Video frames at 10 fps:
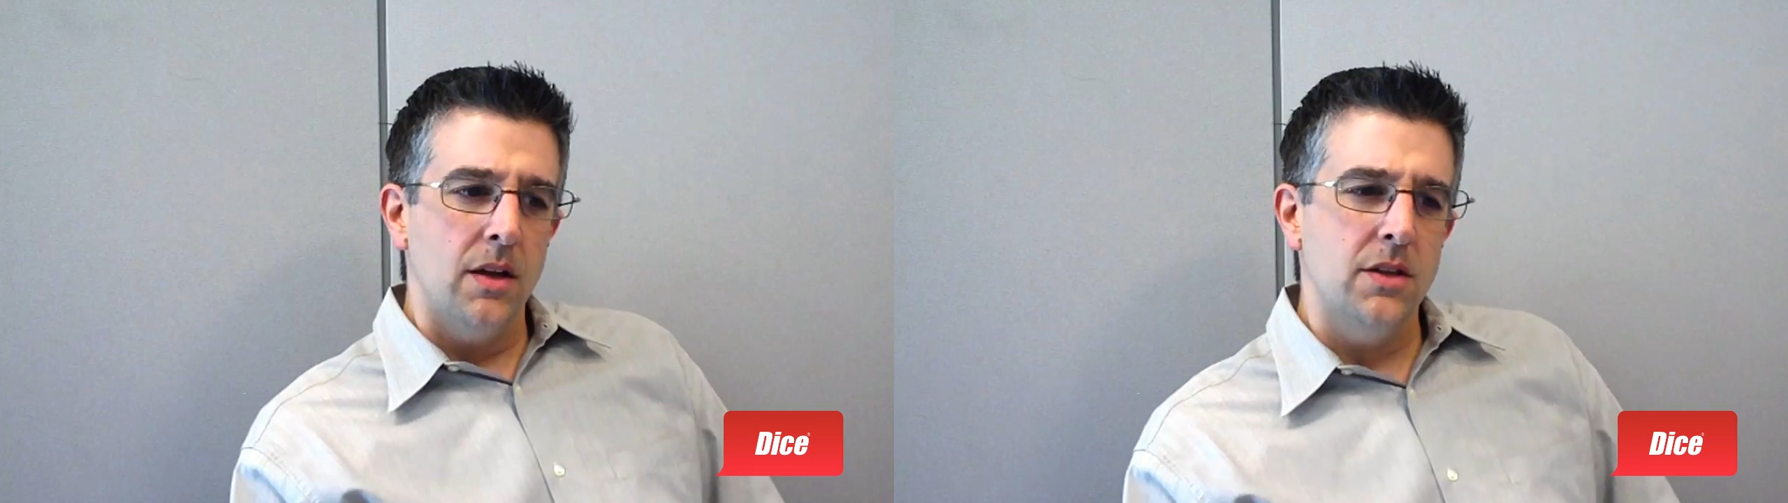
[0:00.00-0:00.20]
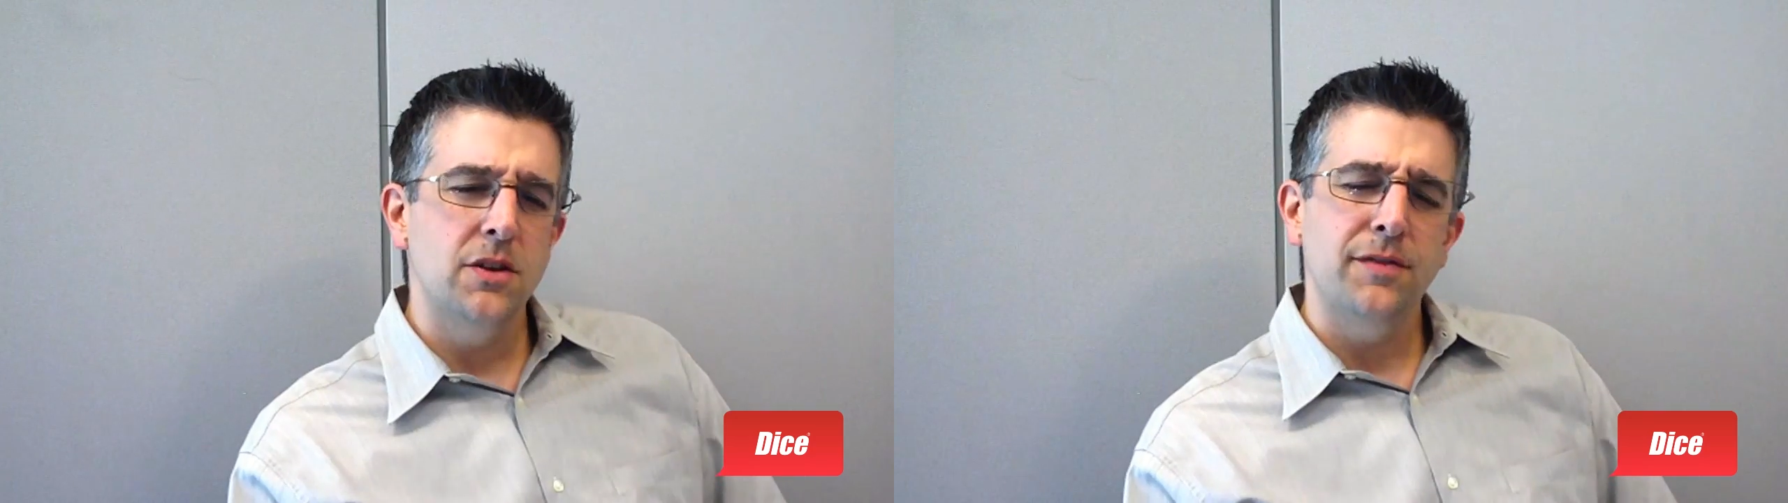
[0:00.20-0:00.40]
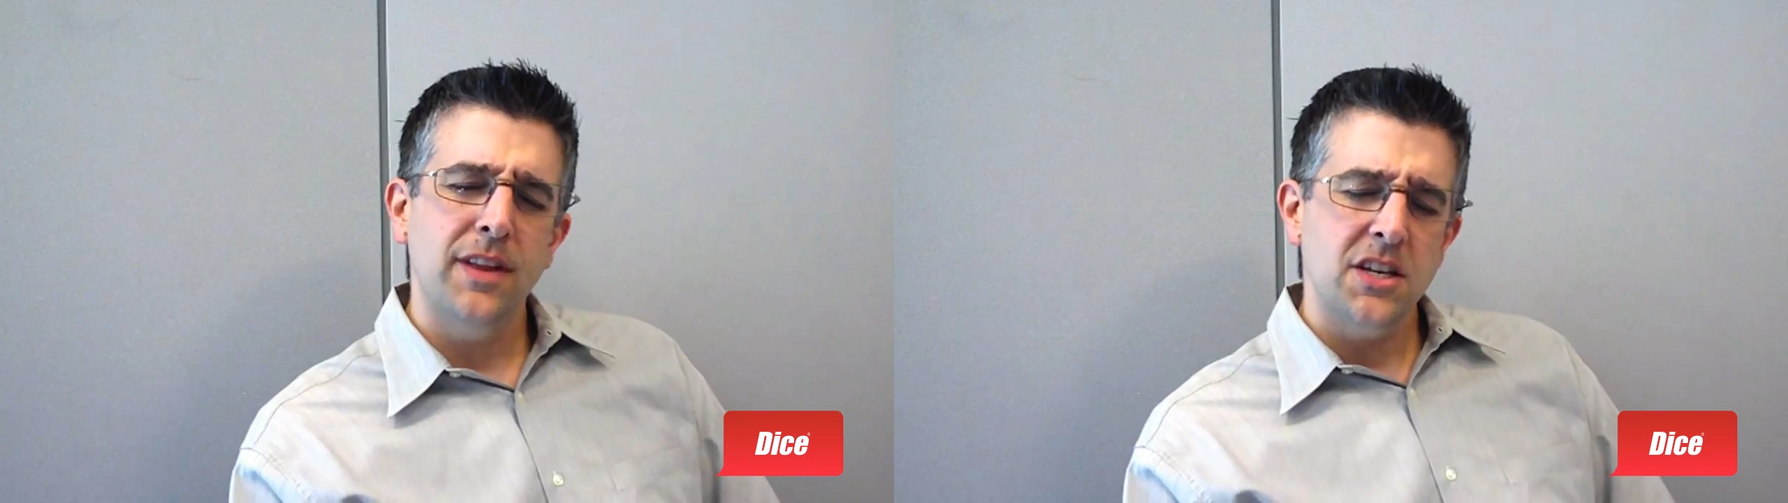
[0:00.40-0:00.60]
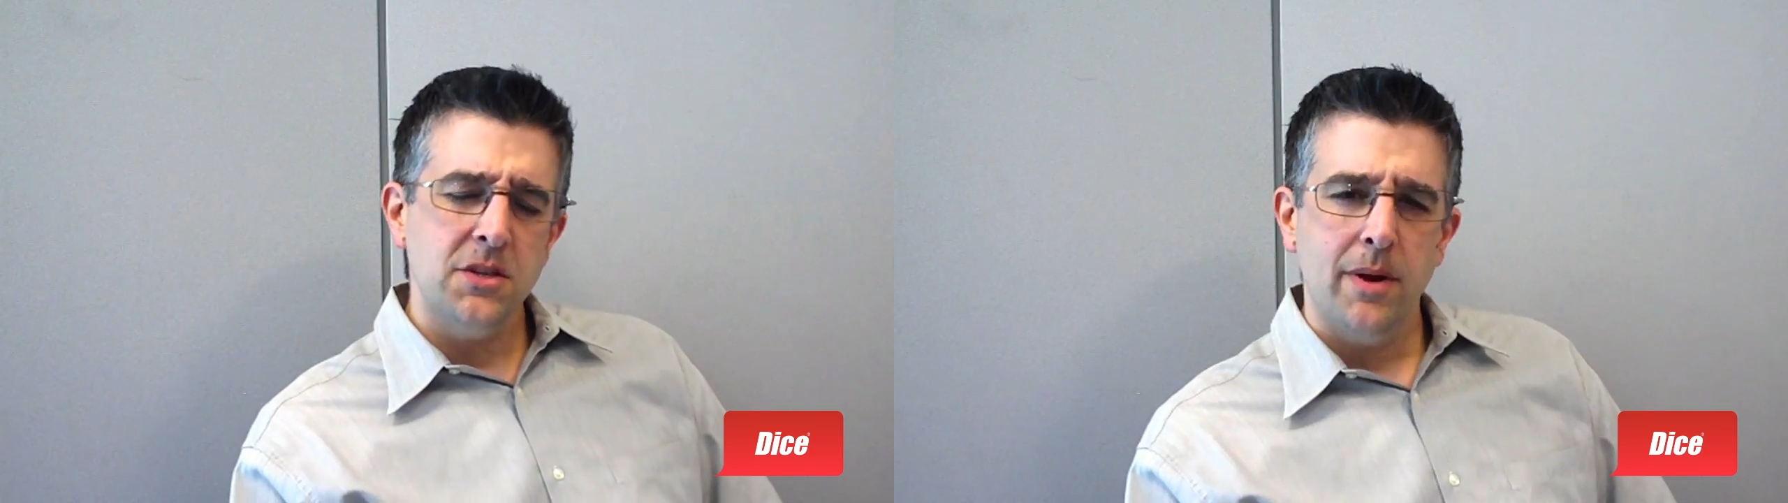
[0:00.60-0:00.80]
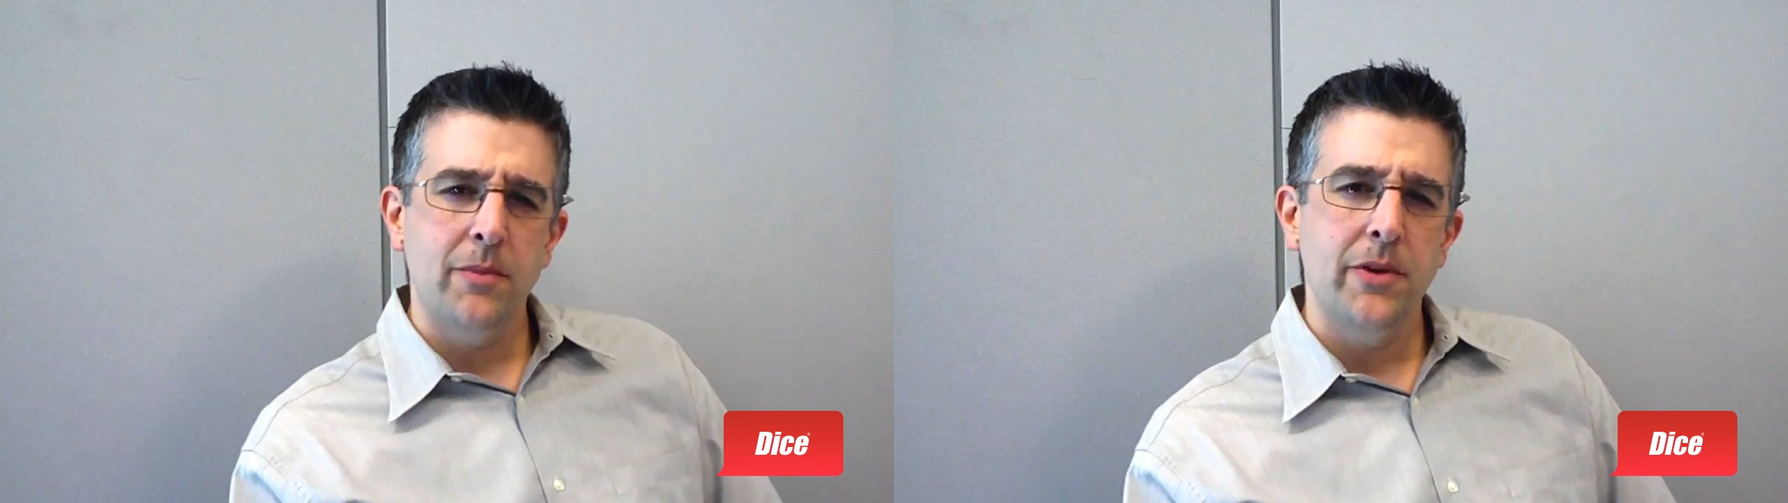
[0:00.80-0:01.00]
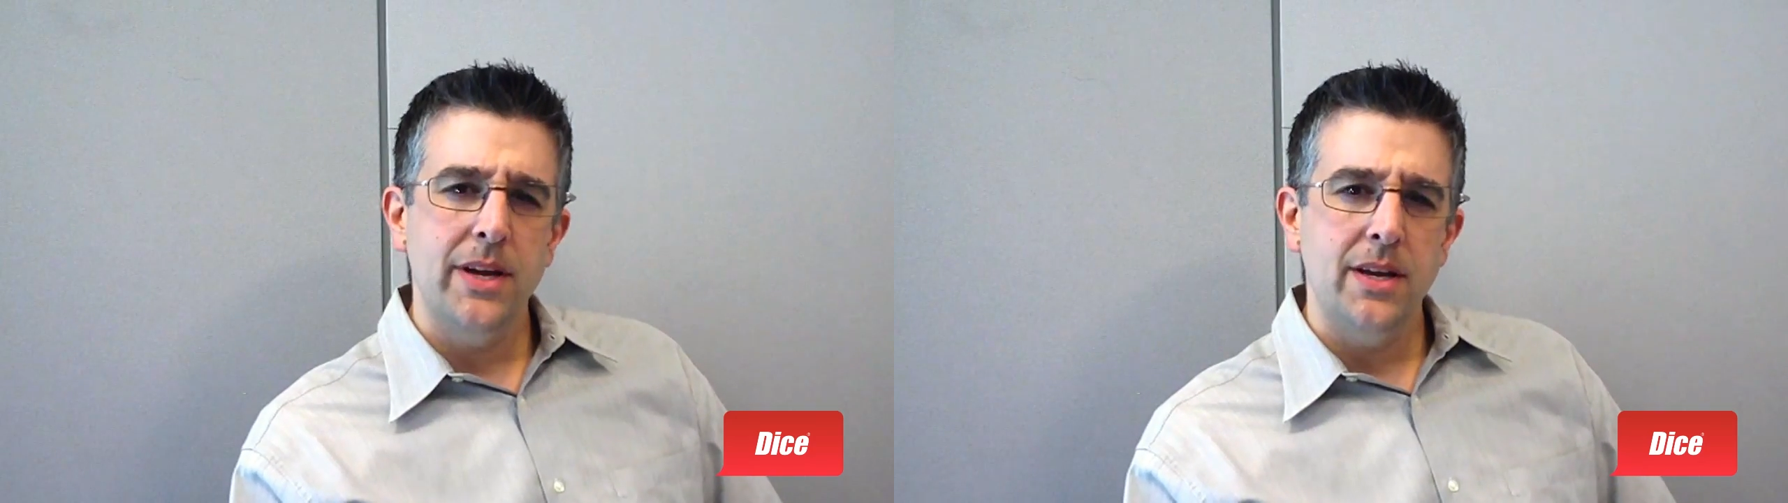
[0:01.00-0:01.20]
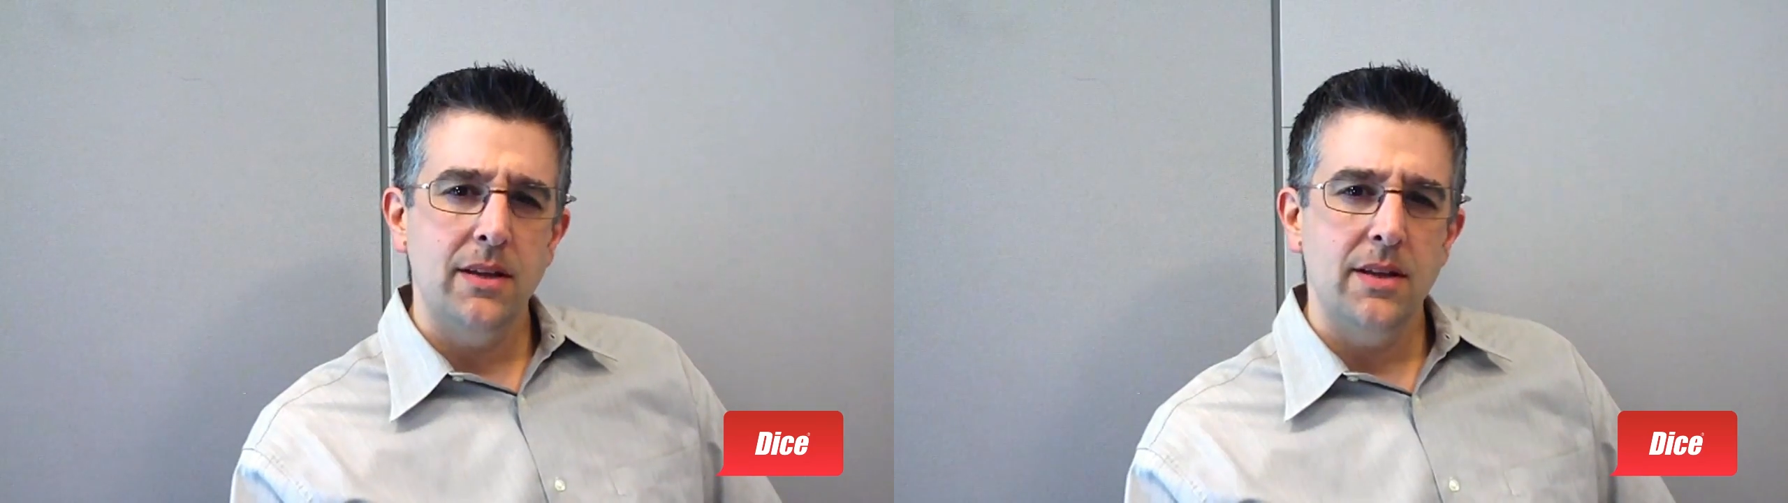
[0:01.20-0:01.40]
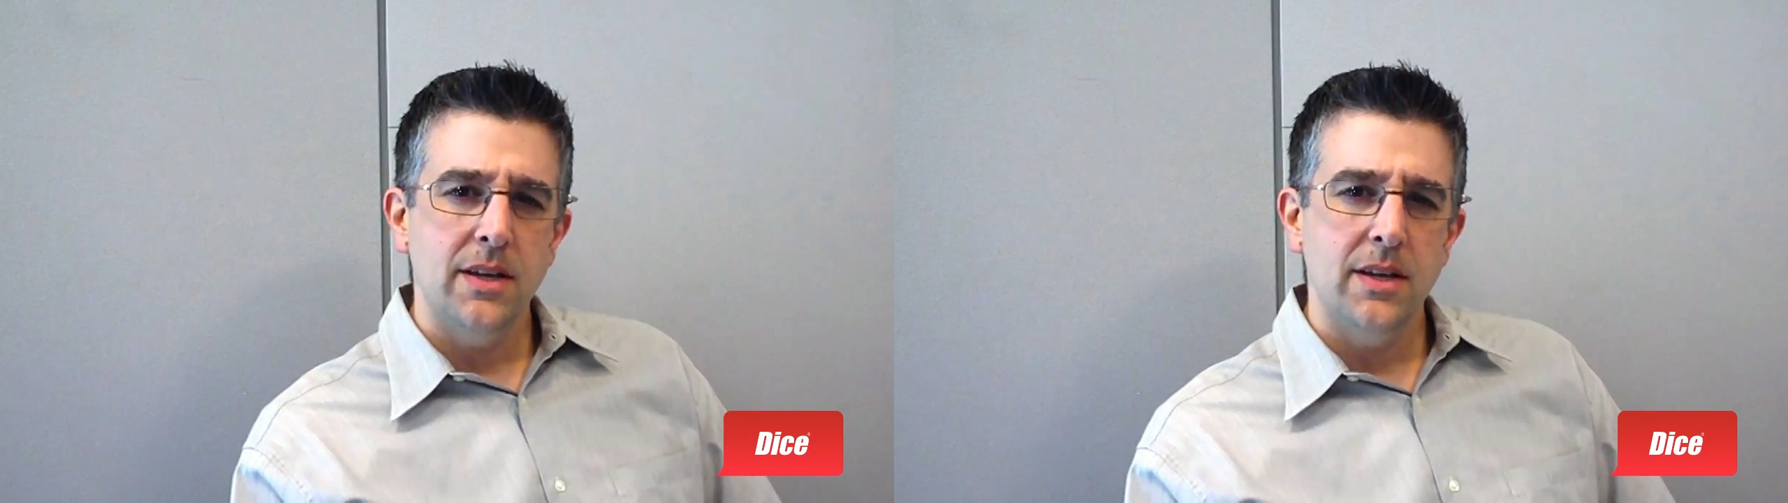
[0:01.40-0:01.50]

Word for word: So, flash memory,